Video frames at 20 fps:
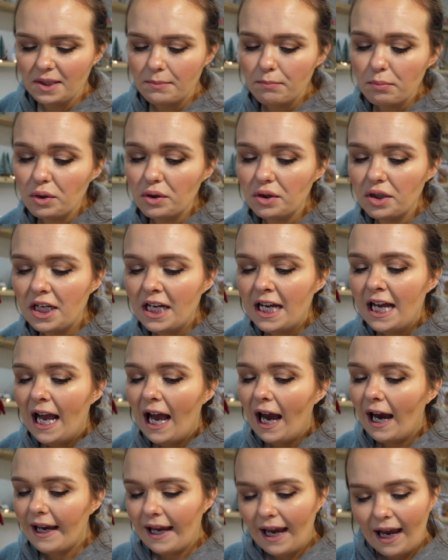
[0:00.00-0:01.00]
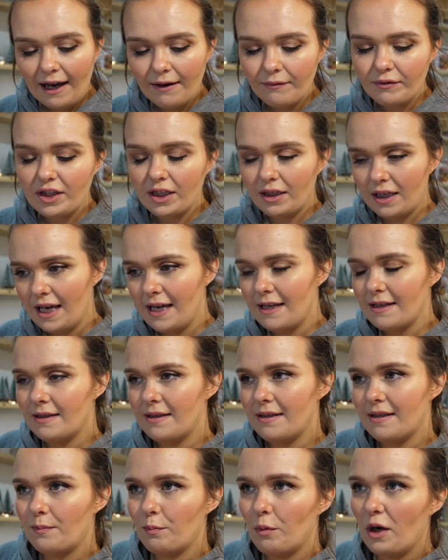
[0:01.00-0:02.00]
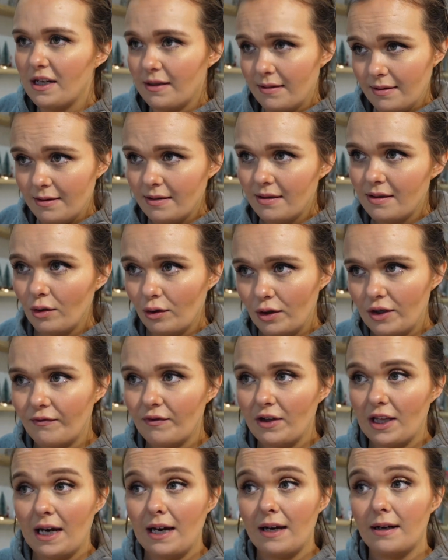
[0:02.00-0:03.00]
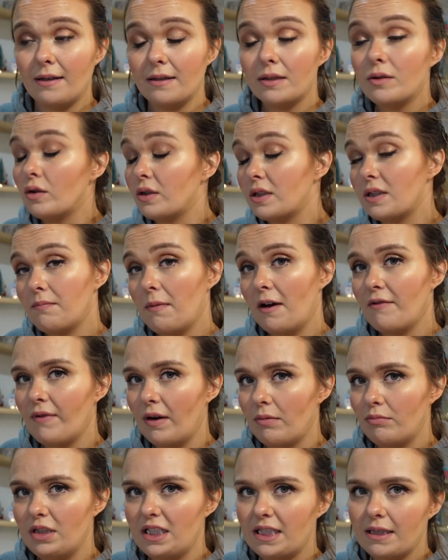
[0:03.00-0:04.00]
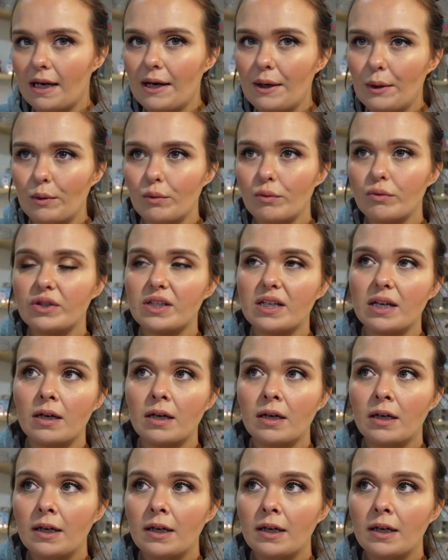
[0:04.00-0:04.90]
But I have the kids' presents sorted for that, and I thought of my family's out